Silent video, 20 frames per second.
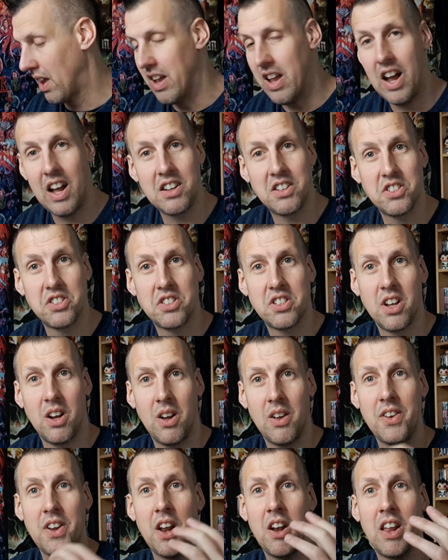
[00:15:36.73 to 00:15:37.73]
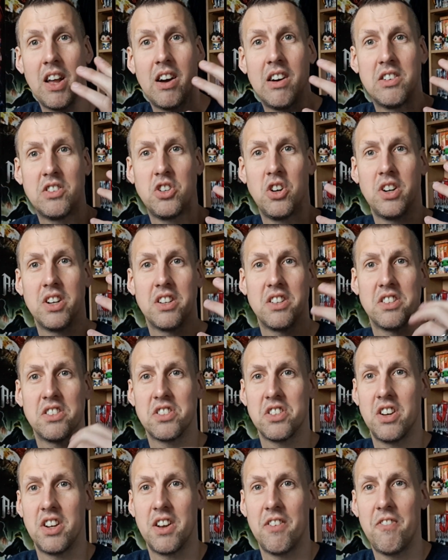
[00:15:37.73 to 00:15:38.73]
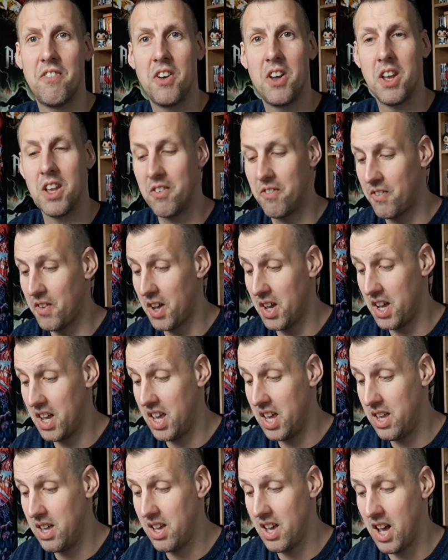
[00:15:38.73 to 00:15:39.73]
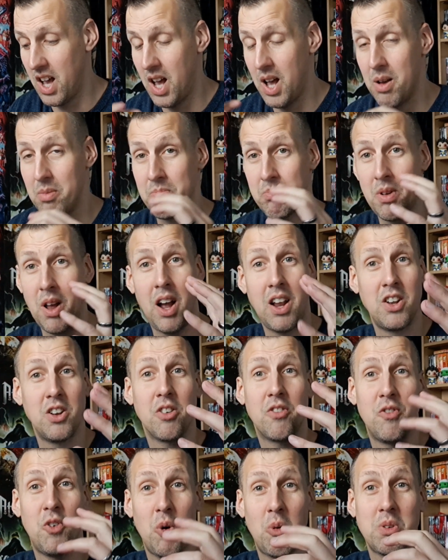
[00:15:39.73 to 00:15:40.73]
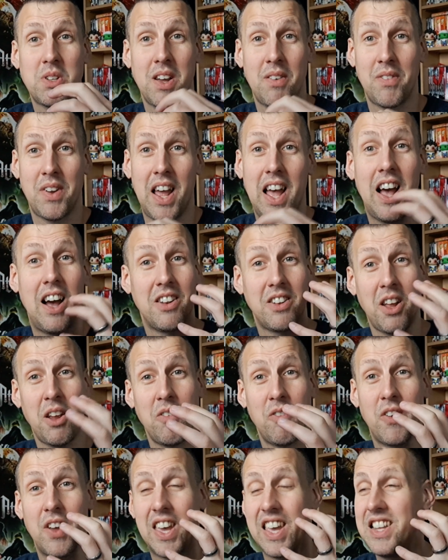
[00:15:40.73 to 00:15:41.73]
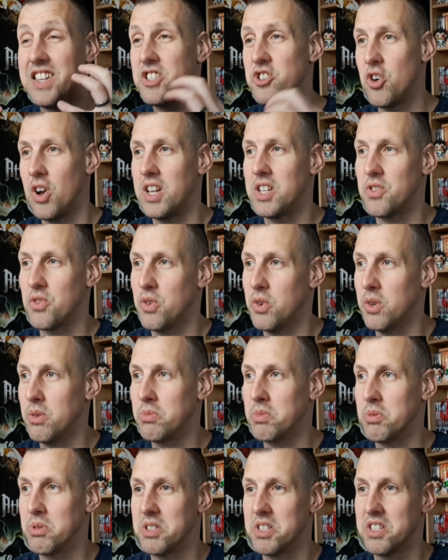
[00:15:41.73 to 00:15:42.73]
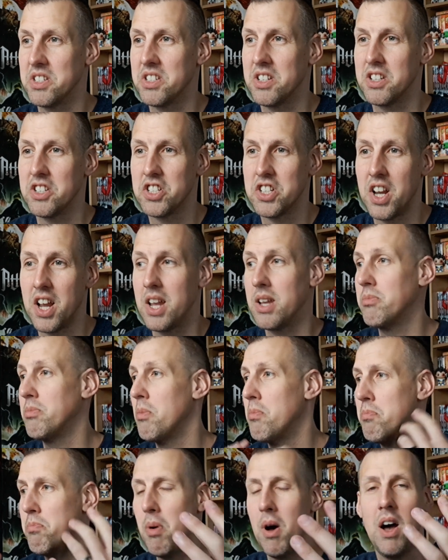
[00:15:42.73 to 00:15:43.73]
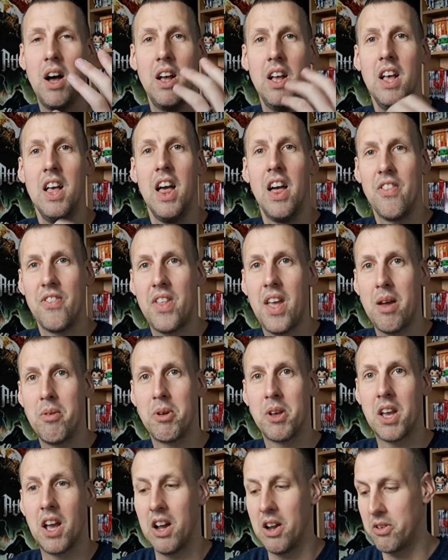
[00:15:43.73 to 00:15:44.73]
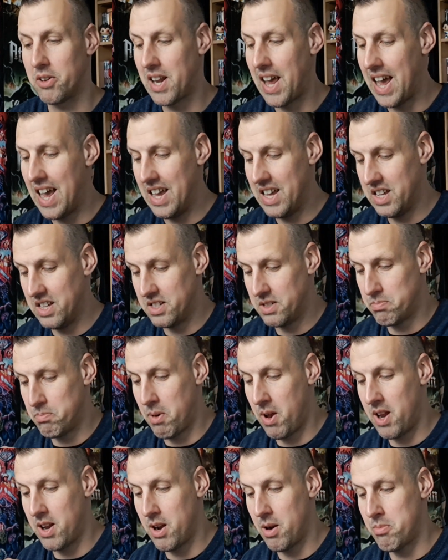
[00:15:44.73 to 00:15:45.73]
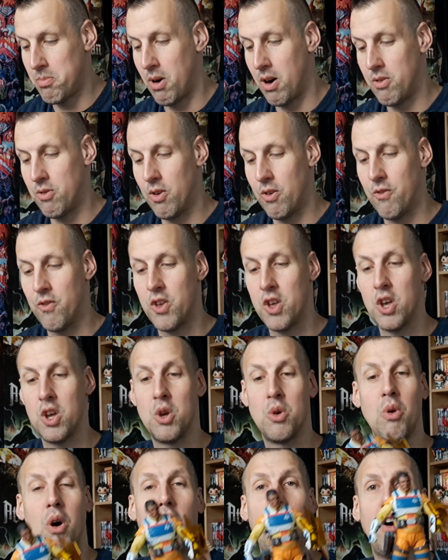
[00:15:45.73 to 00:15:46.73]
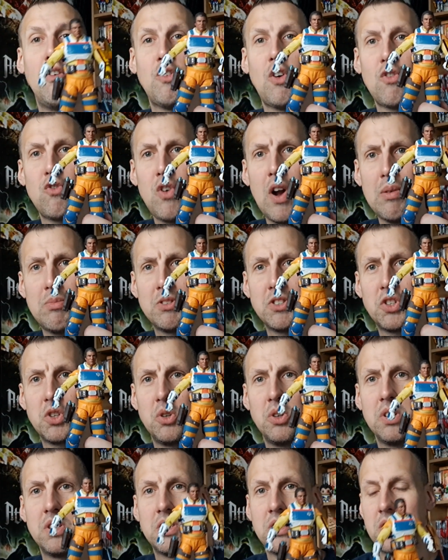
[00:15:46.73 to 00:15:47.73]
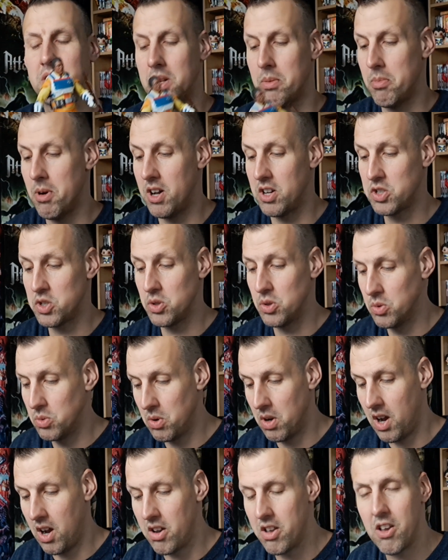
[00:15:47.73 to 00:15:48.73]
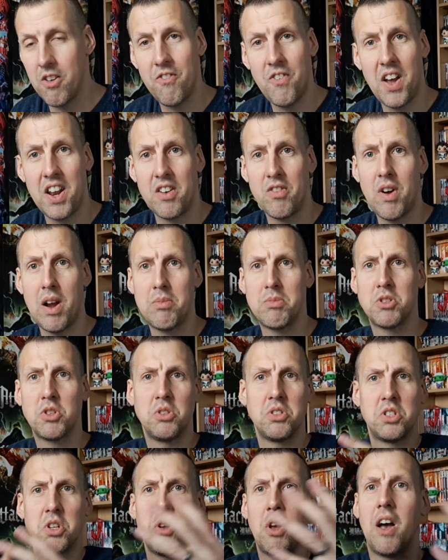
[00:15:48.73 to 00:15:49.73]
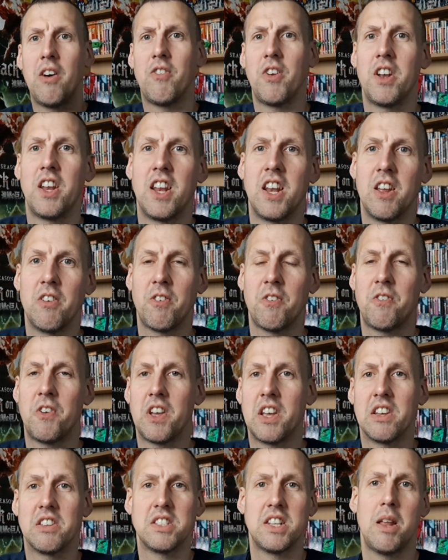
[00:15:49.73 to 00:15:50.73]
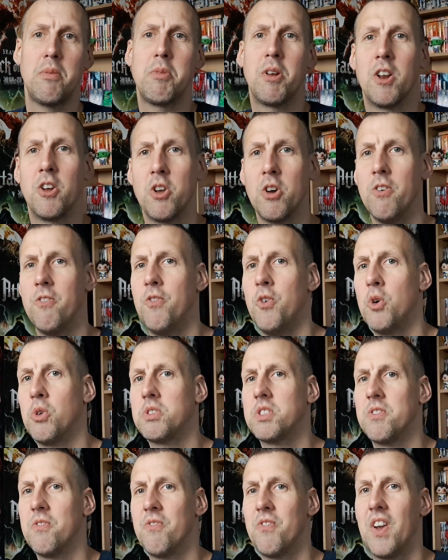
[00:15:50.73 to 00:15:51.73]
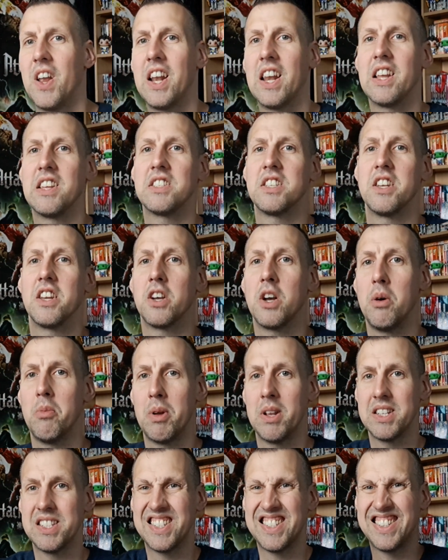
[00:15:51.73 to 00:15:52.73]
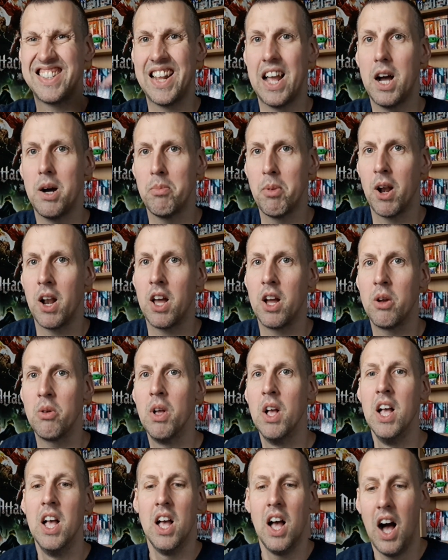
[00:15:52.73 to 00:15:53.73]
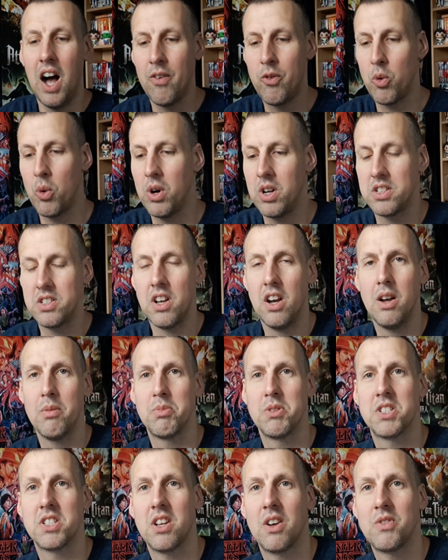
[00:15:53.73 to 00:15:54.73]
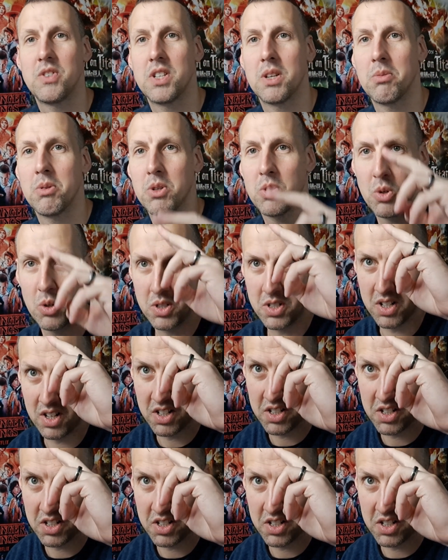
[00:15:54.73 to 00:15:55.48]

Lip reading: I know they are trying to design a 30-30. I look forward to having that. I don't think it transforms, which is a shame, but there we go. That has been my review of Ramen Toys, the Marshall. Are you a fan of Ramen Toys? Do you have any of the other figures? Let me know your thoughts and feelings in the comments down below. Otherwise, I've been Cypher Sigma Toys, and I